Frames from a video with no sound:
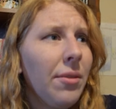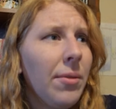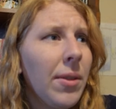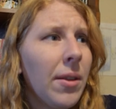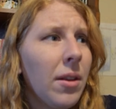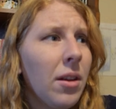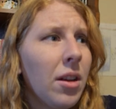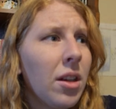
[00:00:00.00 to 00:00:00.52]

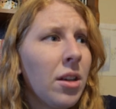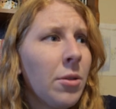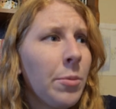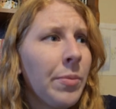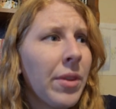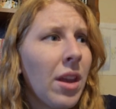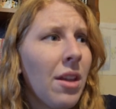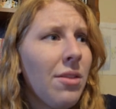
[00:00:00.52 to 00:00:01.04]

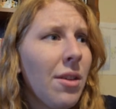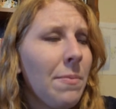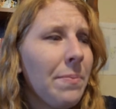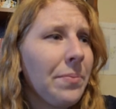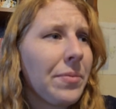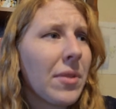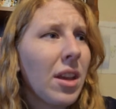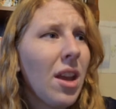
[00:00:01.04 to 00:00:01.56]

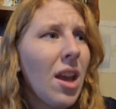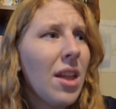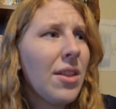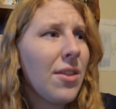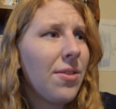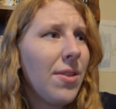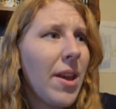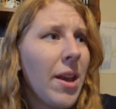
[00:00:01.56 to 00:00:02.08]
the
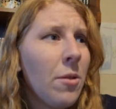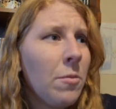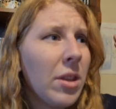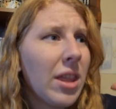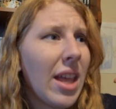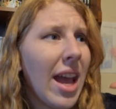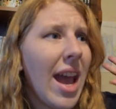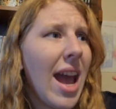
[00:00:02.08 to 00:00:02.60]
thing
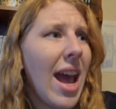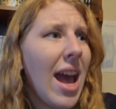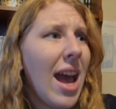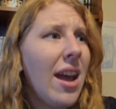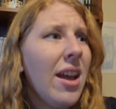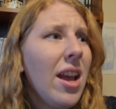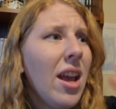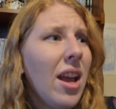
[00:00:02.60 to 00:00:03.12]
with the
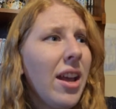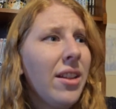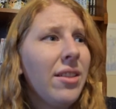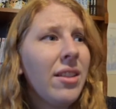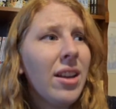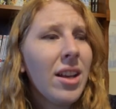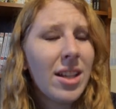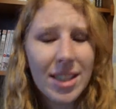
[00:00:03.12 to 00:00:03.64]
hat, and
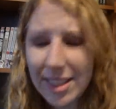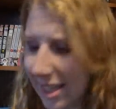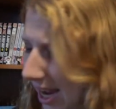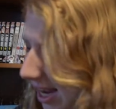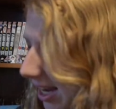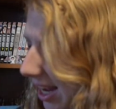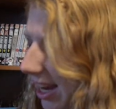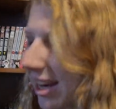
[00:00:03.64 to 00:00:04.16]

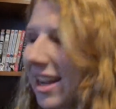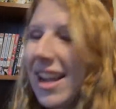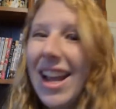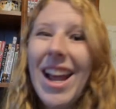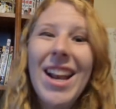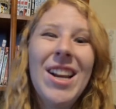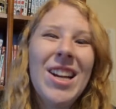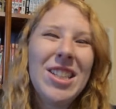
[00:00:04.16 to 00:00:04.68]
dang it,
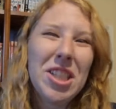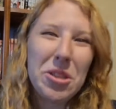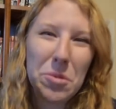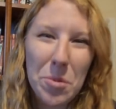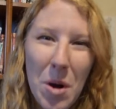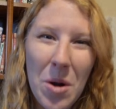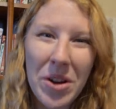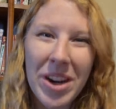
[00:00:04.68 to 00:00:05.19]
and I just
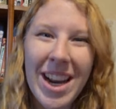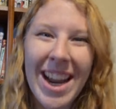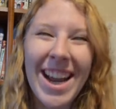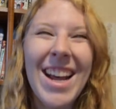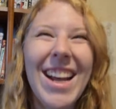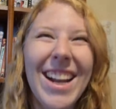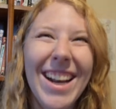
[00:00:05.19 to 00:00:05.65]
ruin it.